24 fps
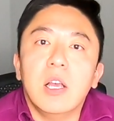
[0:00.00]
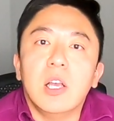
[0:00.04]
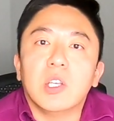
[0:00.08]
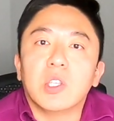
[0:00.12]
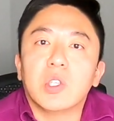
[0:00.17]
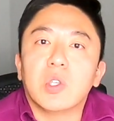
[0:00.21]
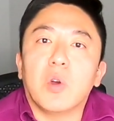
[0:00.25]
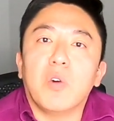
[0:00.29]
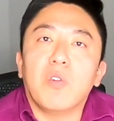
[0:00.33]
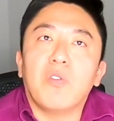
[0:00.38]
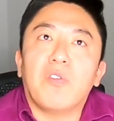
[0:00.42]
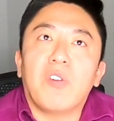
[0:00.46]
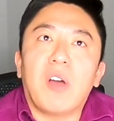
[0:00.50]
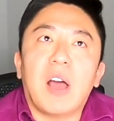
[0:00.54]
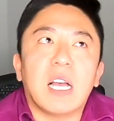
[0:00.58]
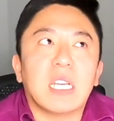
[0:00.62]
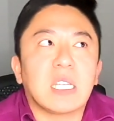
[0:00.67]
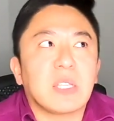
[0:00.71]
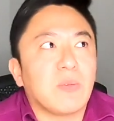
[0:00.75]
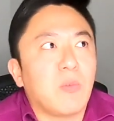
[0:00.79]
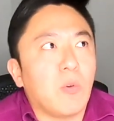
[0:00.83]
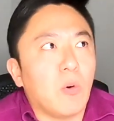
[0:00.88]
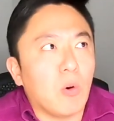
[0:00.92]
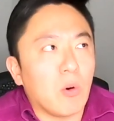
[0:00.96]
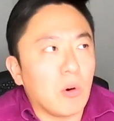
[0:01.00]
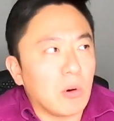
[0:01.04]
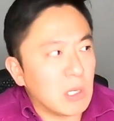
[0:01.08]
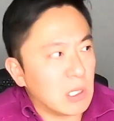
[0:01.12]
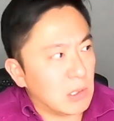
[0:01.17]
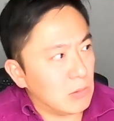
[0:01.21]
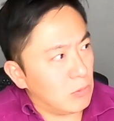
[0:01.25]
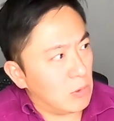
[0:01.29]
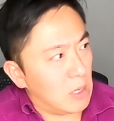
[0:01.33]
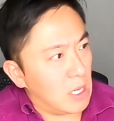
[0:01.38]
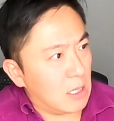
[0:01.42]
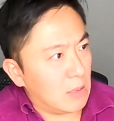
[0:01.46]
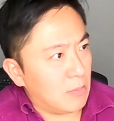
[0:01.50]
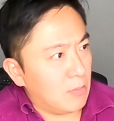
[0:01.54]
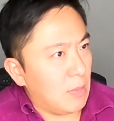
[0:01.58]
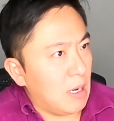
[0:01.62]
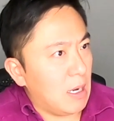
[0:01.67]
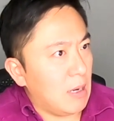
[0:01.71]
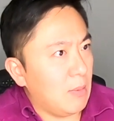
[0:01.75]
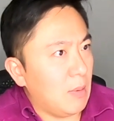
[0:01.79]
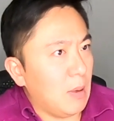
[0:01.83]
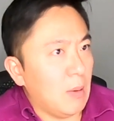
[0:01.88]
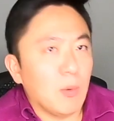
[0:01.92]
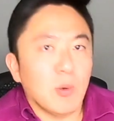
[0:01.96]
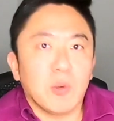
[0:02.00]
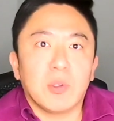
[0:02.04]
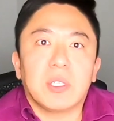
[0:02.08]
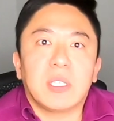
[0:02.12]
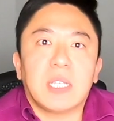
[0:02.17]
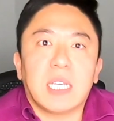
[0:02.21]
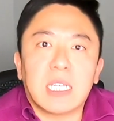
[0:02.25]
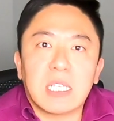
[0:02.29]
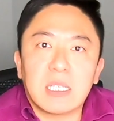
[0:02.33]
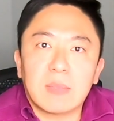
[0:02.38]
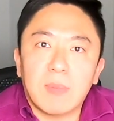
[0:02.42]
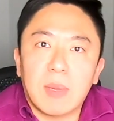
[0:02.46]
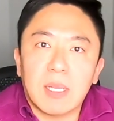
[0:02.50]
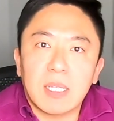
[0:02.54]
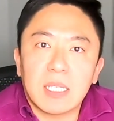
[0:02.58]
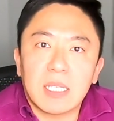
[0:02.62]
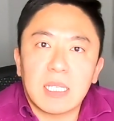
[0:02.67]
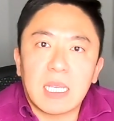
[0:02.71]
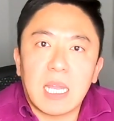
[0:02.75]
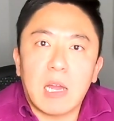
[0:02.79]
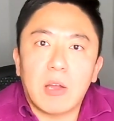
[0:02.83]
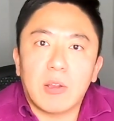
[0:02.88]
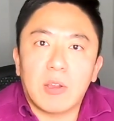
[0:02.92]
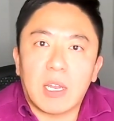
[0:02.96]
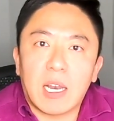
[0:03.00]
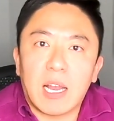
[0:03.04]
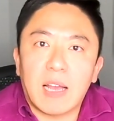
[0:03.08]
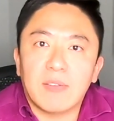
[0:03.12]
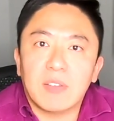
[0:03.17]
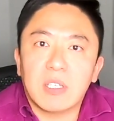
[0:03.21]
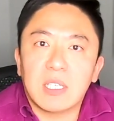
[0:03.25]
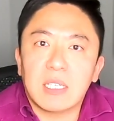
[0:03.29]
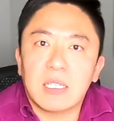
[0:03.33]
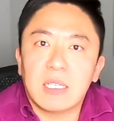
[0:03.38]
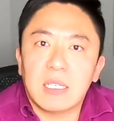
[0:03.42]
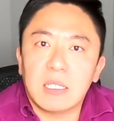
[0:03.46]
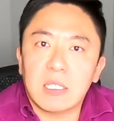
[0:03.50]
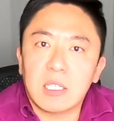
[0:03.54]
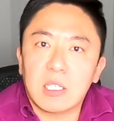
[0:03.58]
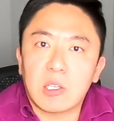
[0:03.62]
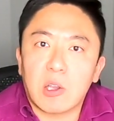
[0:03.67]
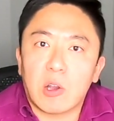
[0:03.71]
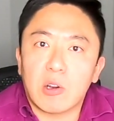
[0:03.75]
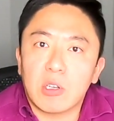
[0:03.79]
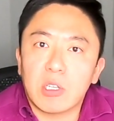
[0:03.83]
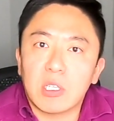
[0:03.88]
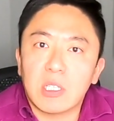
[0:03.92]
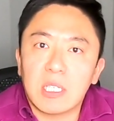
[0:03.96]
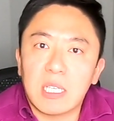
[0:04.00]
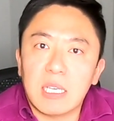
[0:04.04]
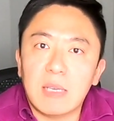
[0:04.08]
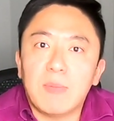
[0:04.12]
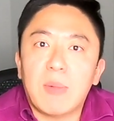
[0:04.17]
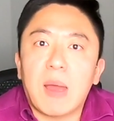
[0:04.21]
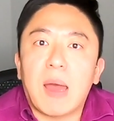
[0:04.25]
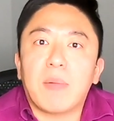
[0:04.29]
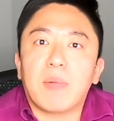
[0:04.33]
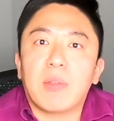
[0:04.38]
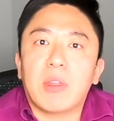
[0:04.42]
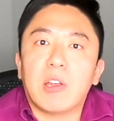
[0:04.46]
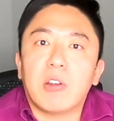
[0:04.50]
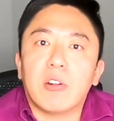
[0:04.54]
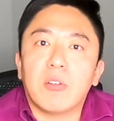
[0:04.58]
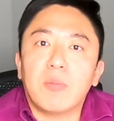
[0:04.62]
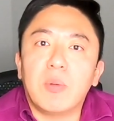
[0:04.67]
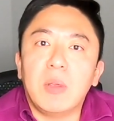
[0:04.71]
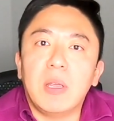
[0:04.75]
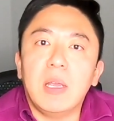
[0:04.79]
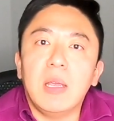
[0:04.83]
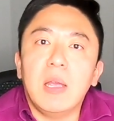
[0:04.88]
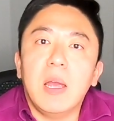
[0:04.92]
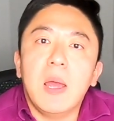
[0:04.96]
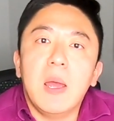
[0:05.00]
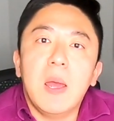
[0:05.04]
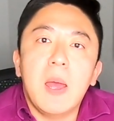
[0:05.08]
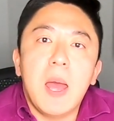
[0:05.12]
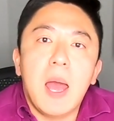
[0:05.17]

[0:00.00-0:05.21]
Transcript: So fast forward, maybe about 6 months now that I've since started Cpap therapy,